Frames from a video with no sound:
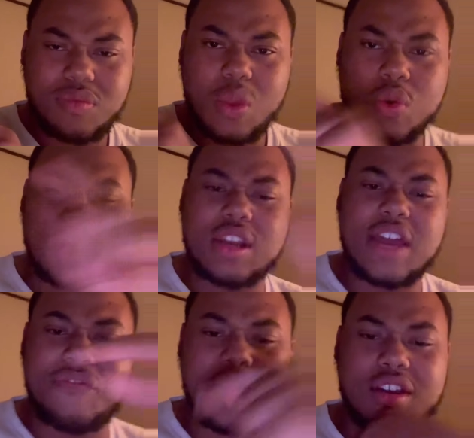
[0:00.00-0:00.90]
was on
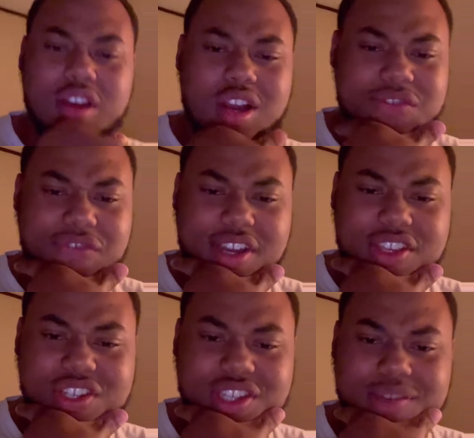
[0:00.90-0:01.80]
that fucking girl's fucking
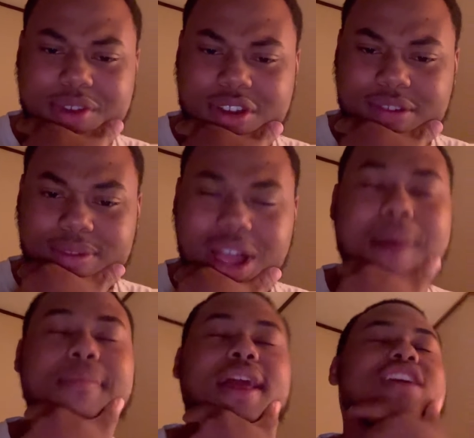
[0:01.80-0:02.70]
shit, man. I'm like,